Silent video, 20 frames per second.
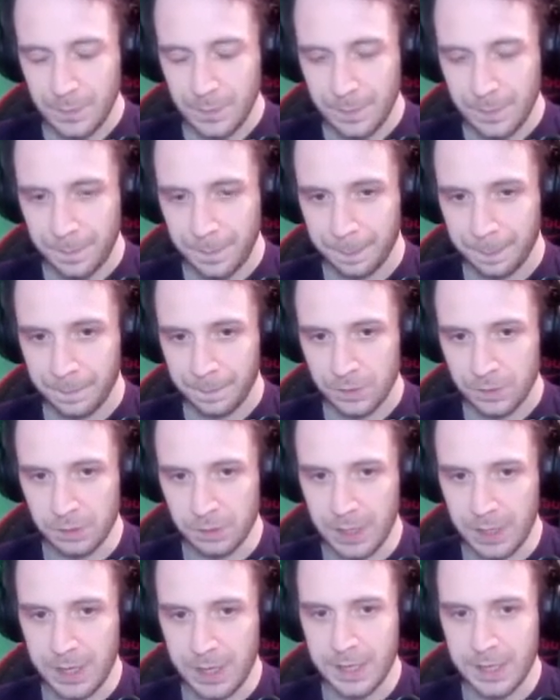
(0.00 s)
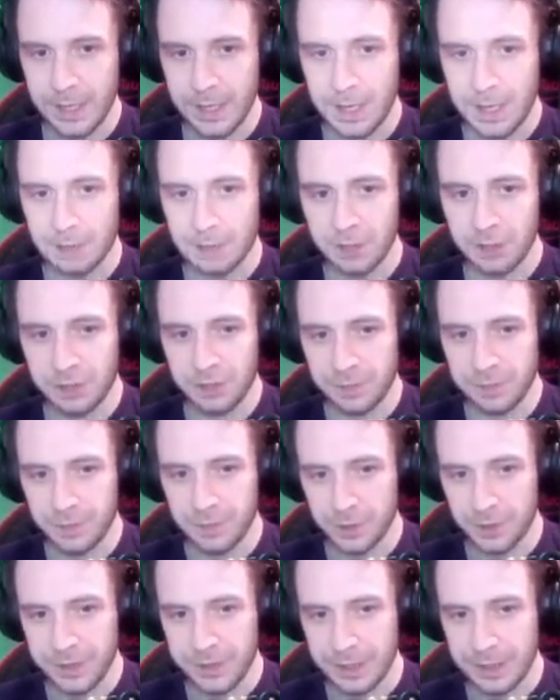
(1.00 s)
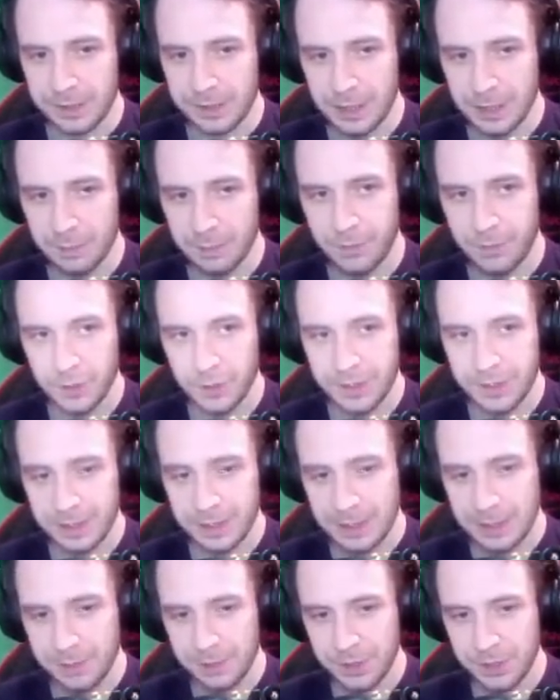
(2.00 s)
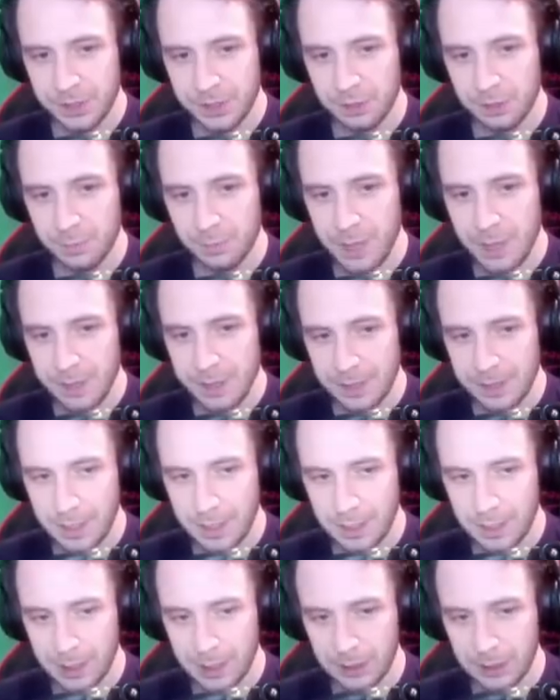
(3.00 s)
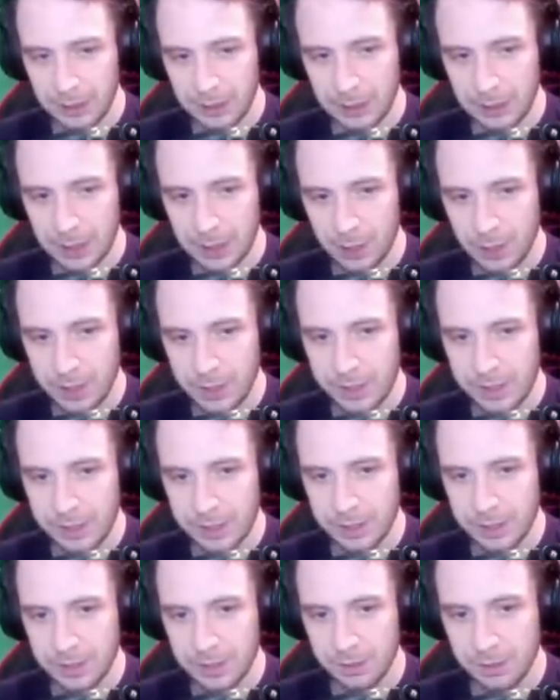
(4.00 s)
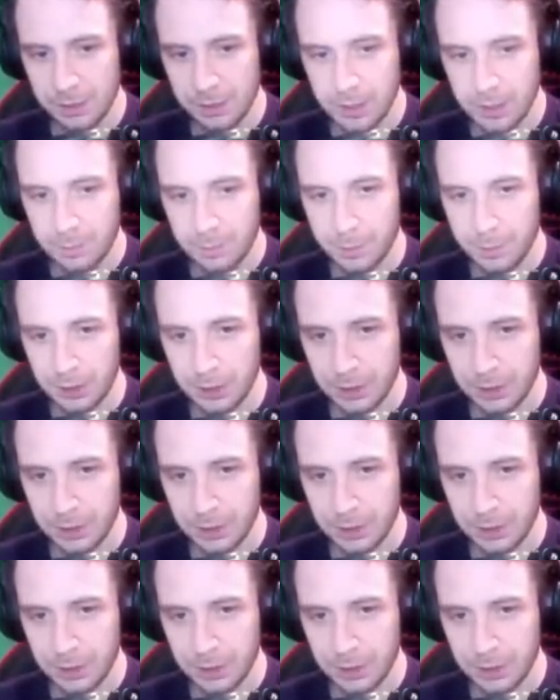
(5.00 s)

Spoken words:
So we get in and out using Vortex there. Vortex level 2 makes that a lot easier to pull off.